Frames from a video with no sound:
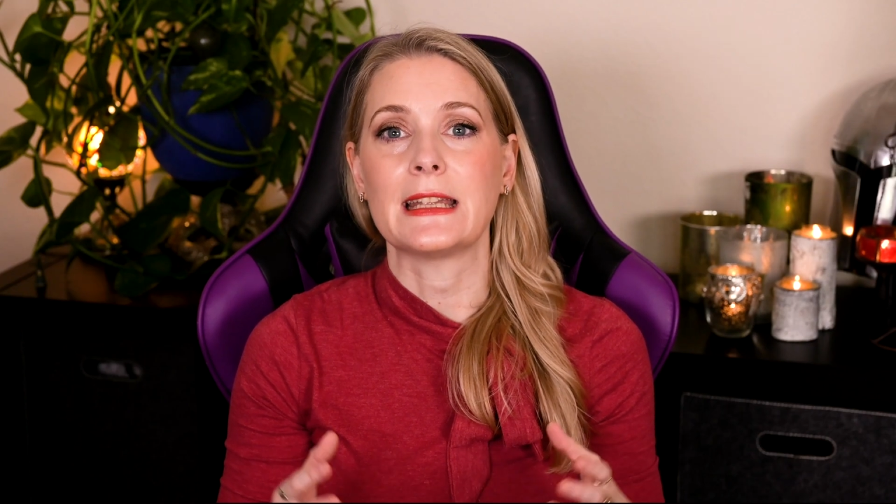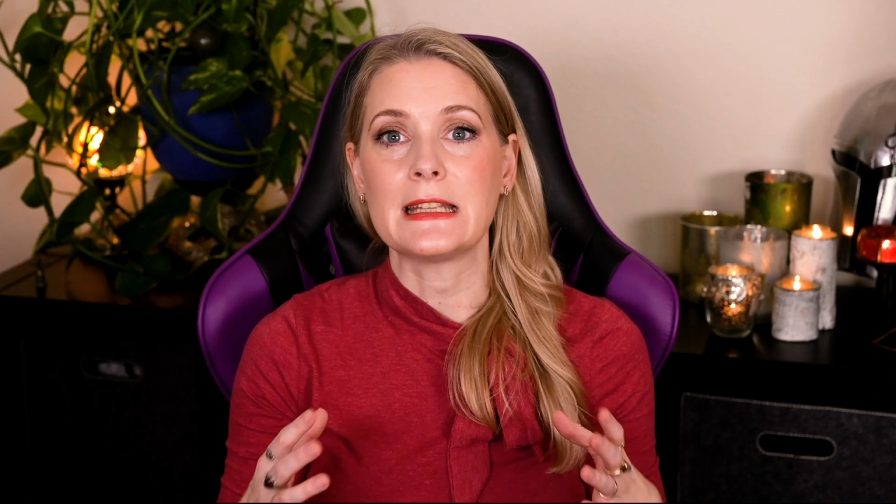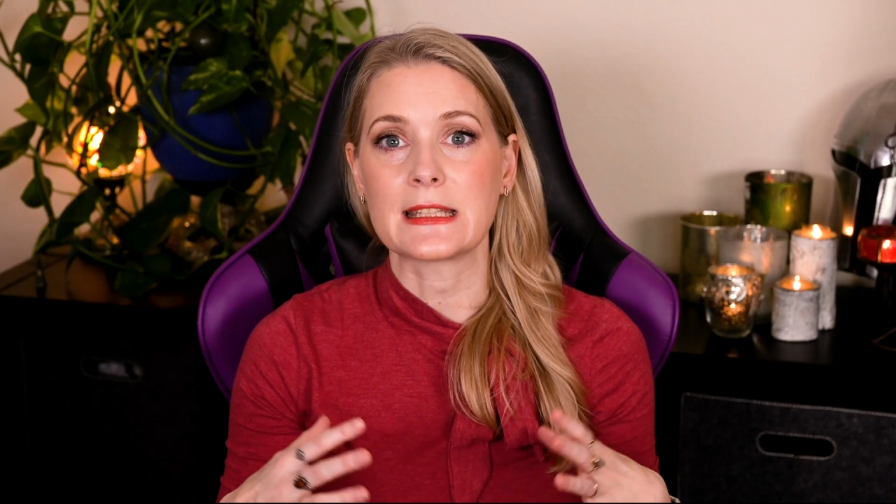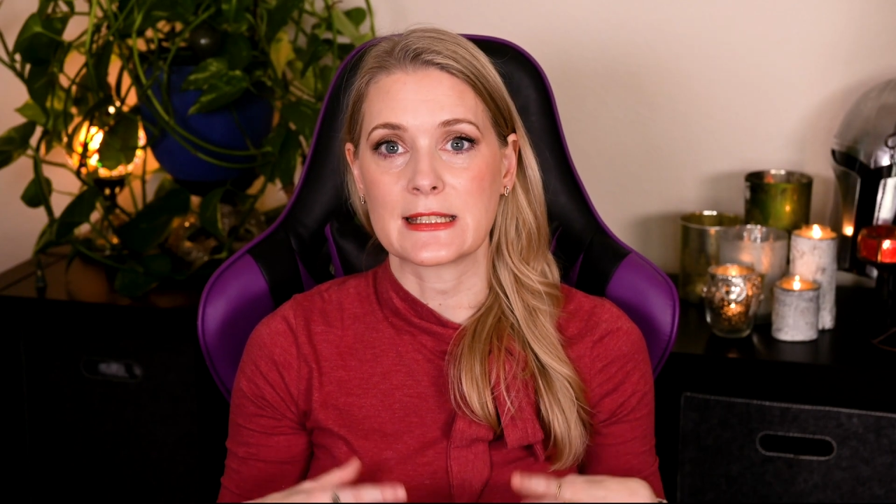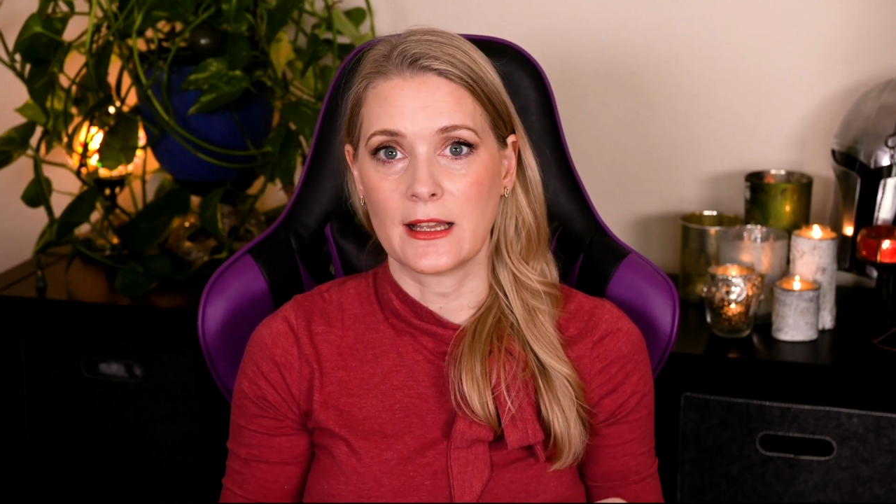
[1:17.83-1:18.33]

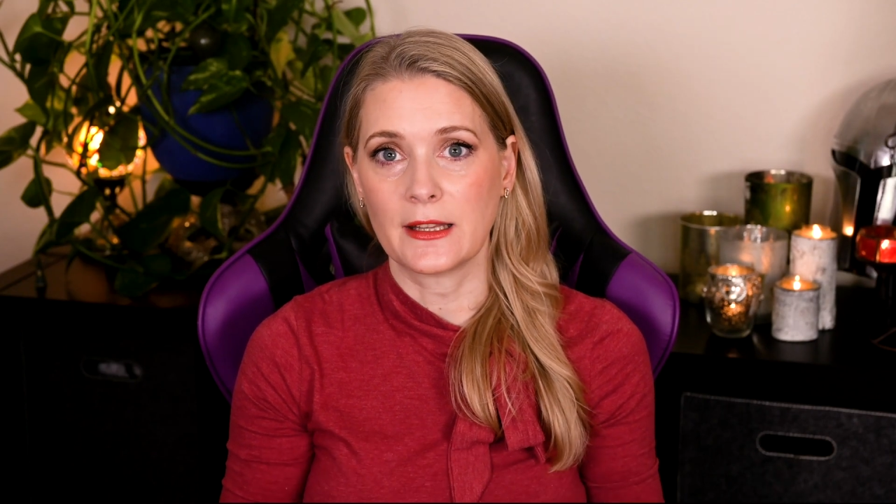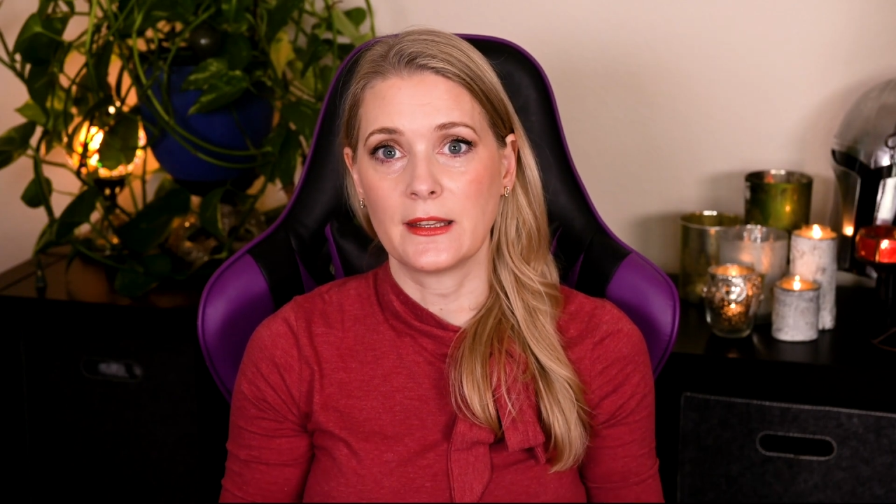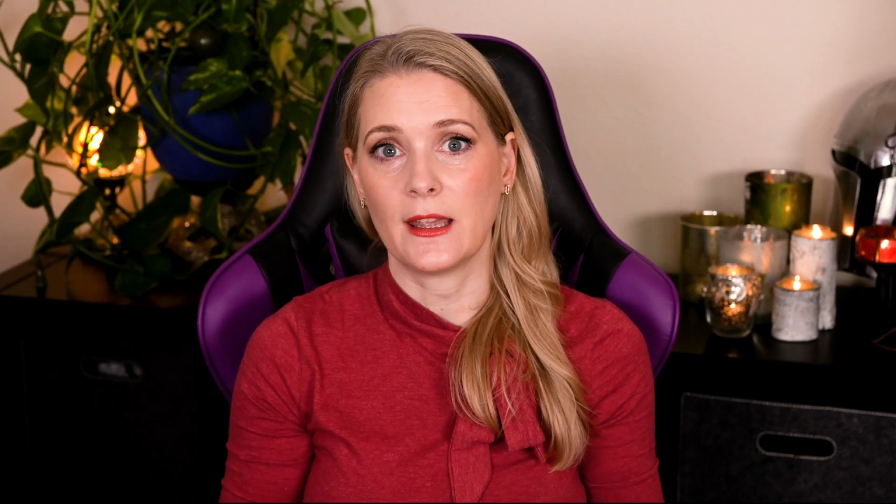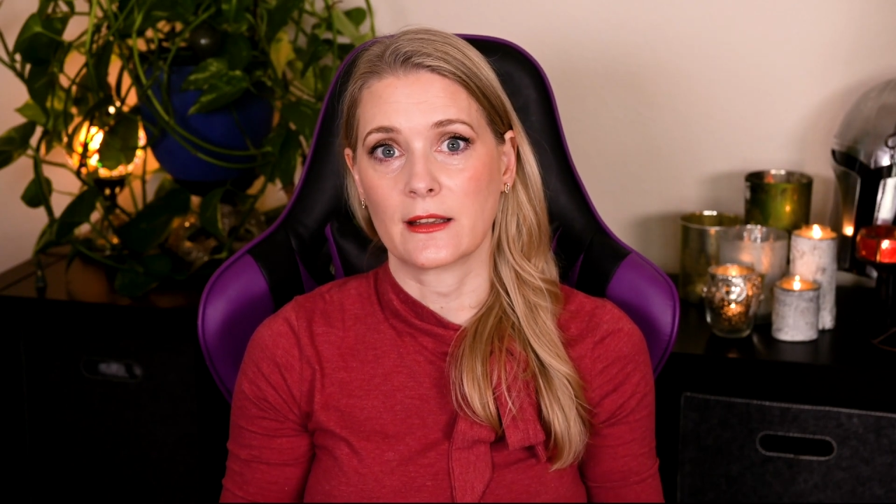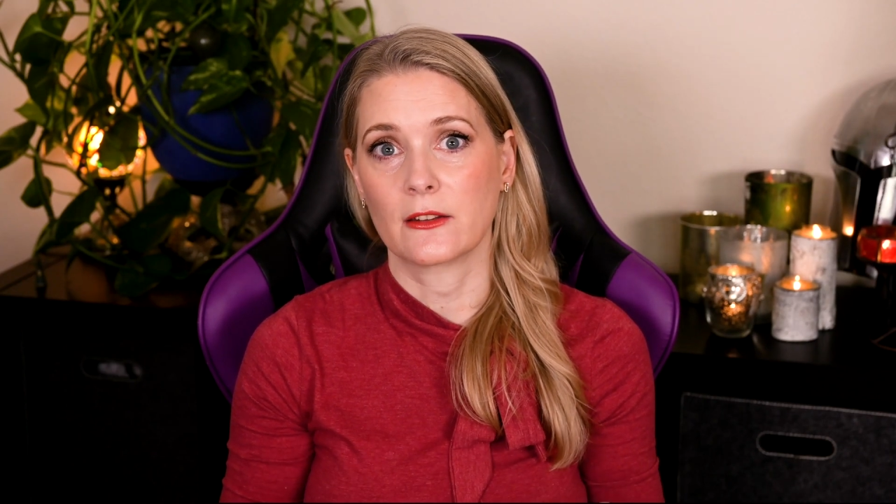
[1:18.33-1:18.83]
inside
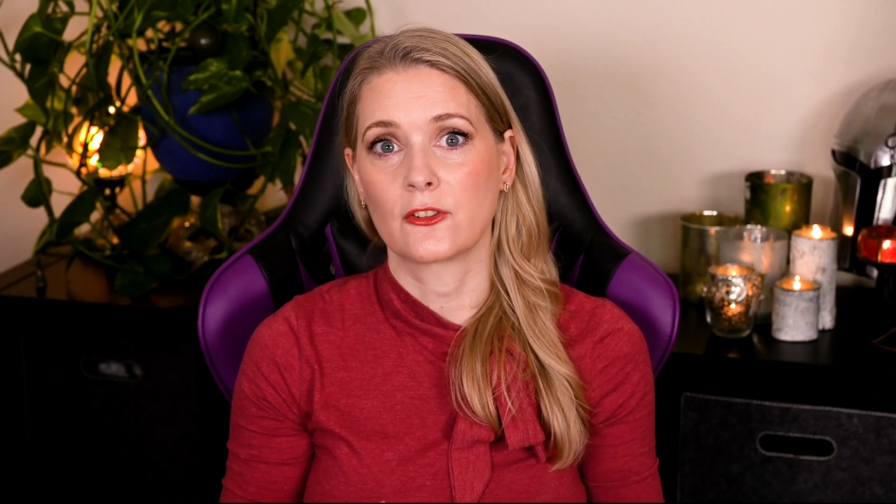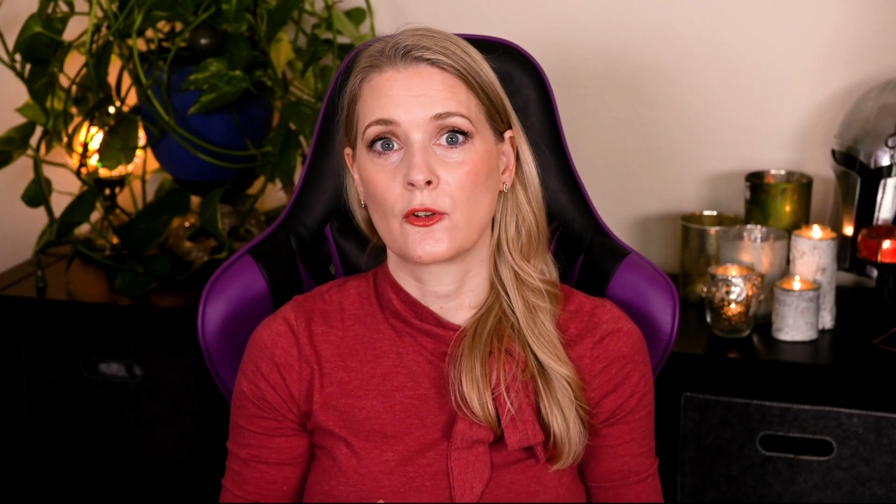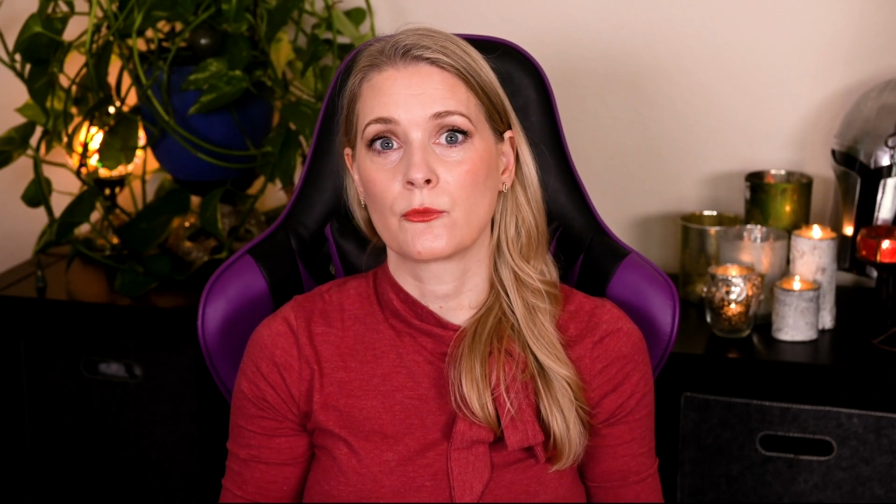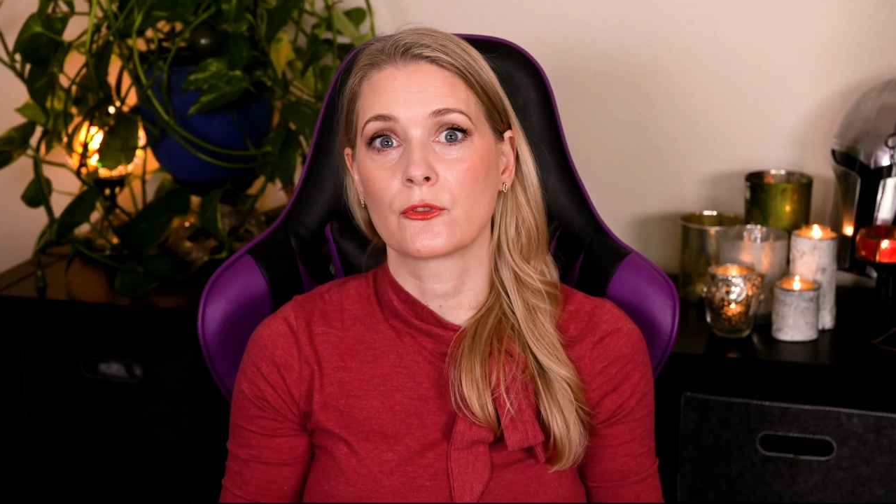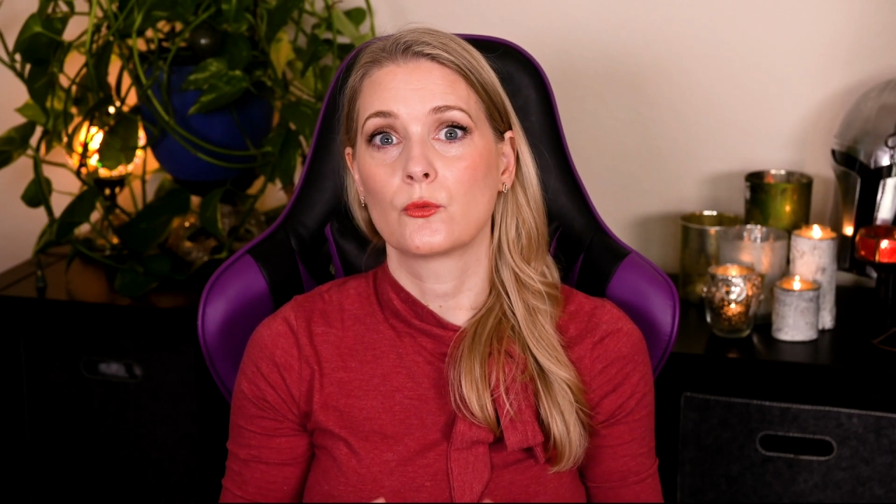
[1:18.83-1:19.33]
the exosomes